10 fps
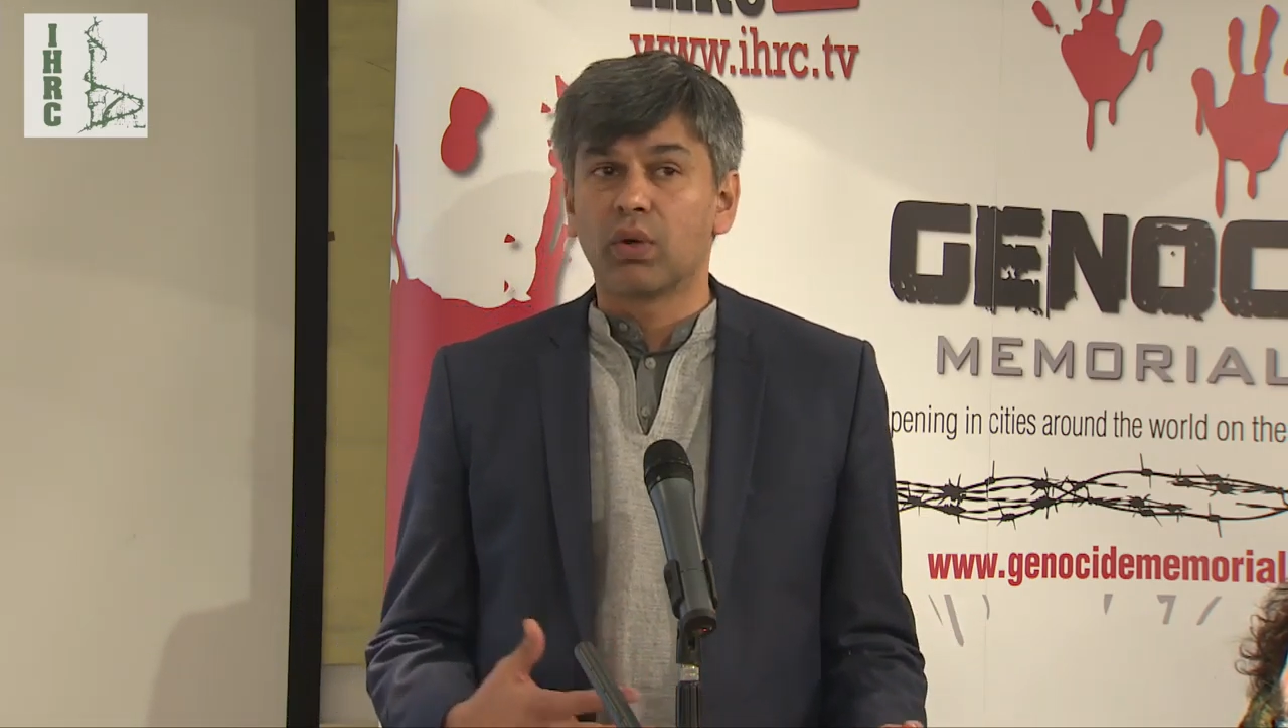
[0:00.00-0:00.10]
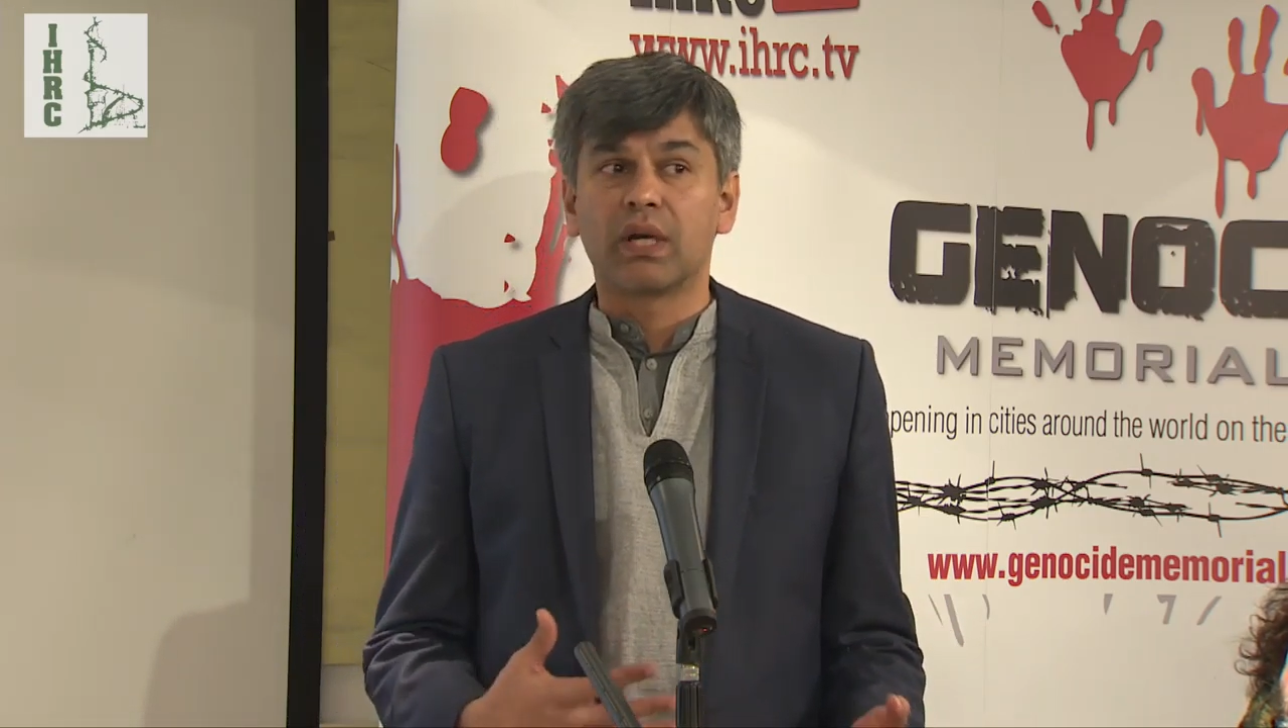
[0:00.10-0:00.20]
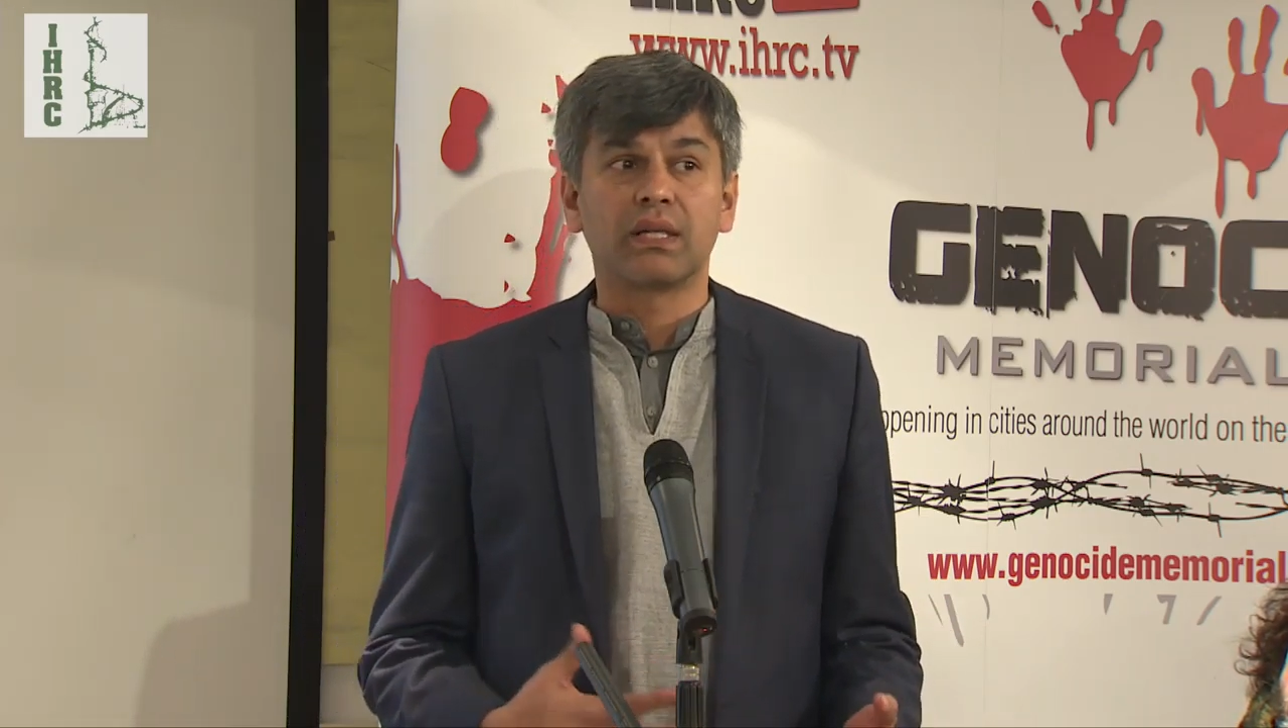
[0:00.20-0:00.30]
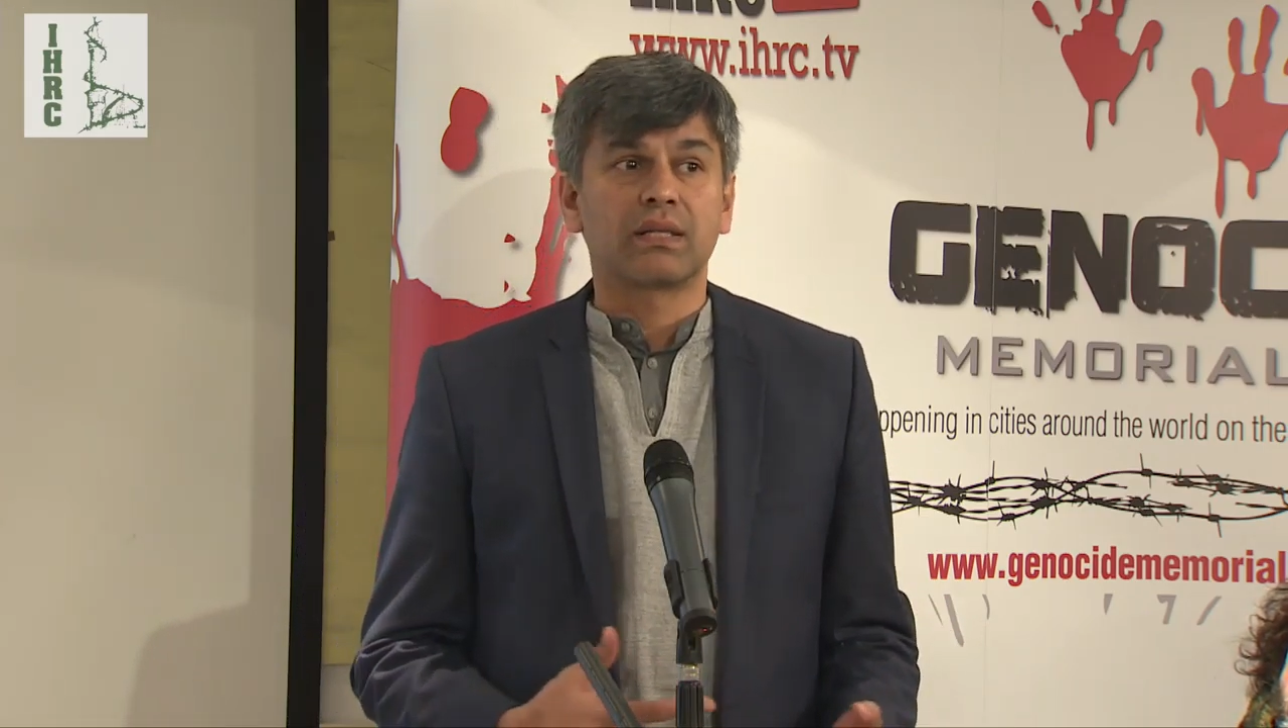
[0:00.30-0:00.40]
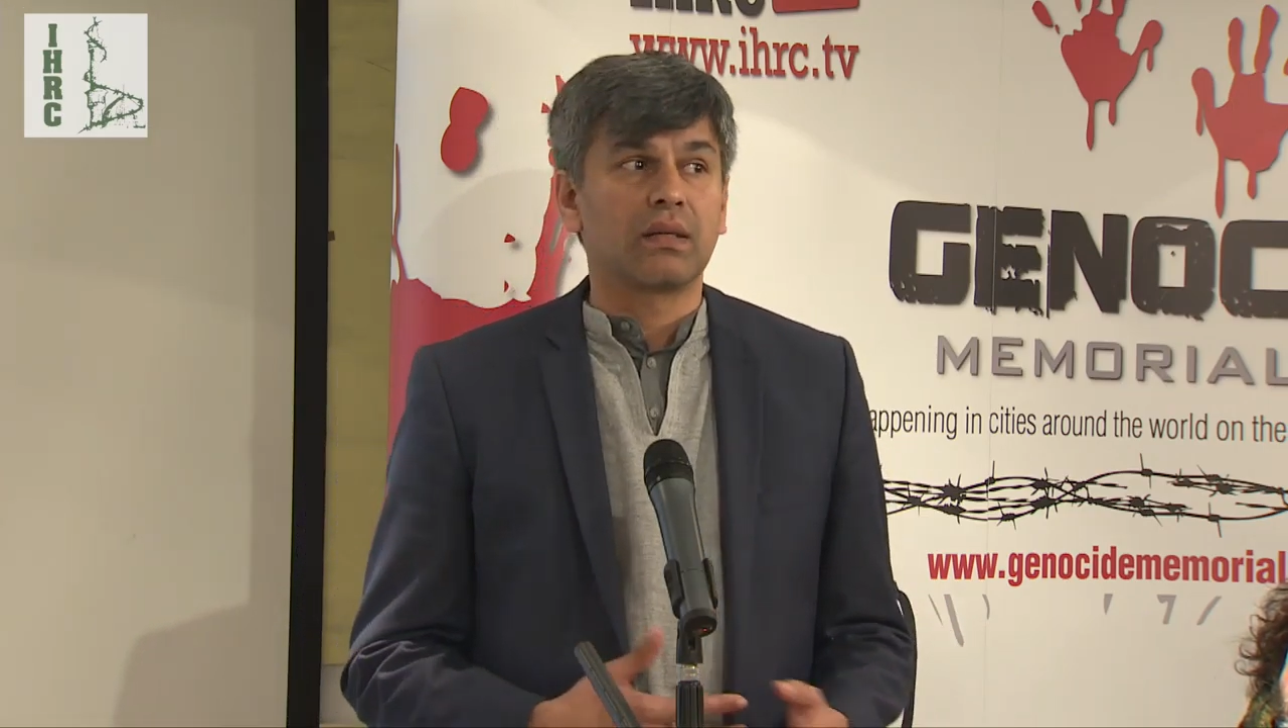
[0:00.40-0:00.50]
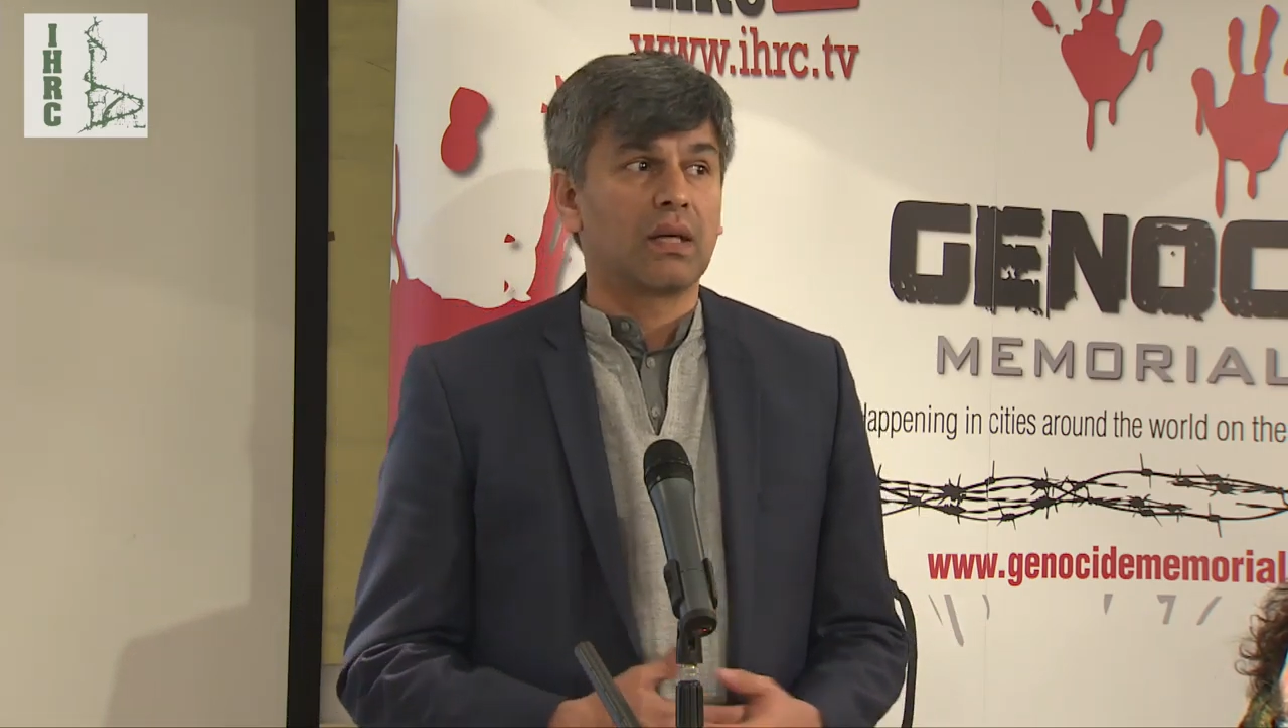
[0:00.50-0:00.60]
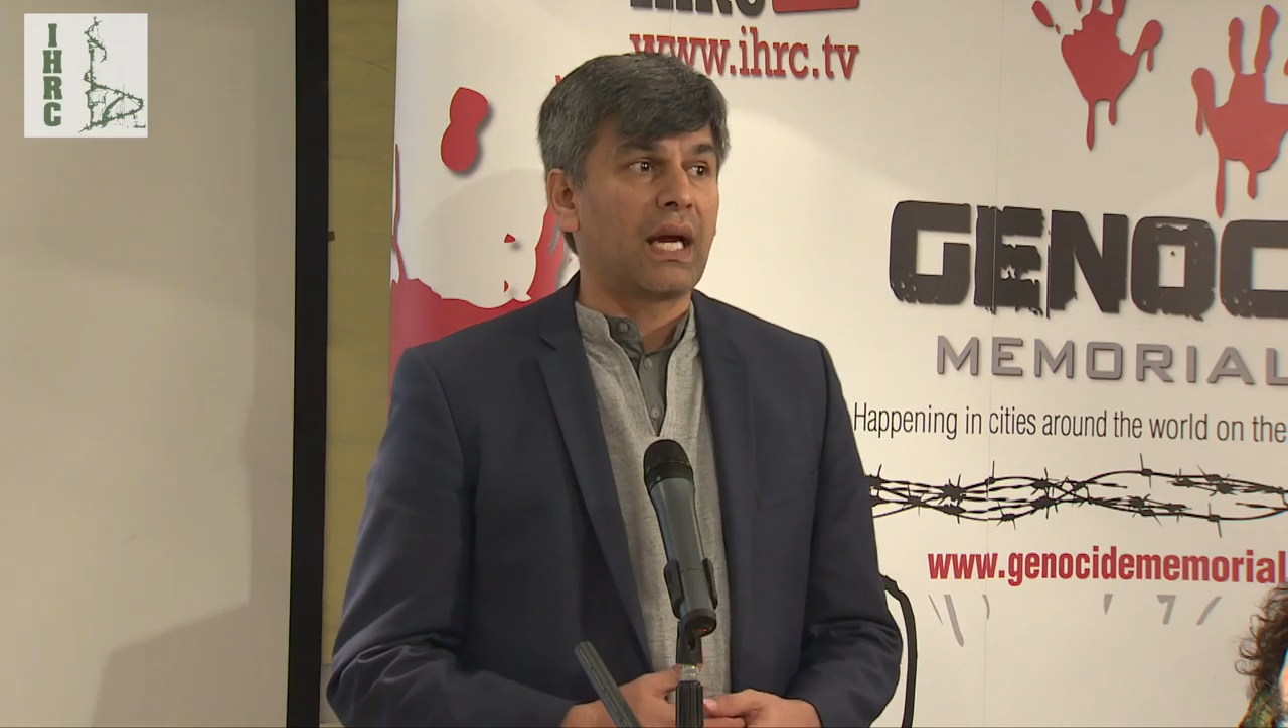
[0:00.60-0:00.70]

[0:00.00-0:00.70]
what is,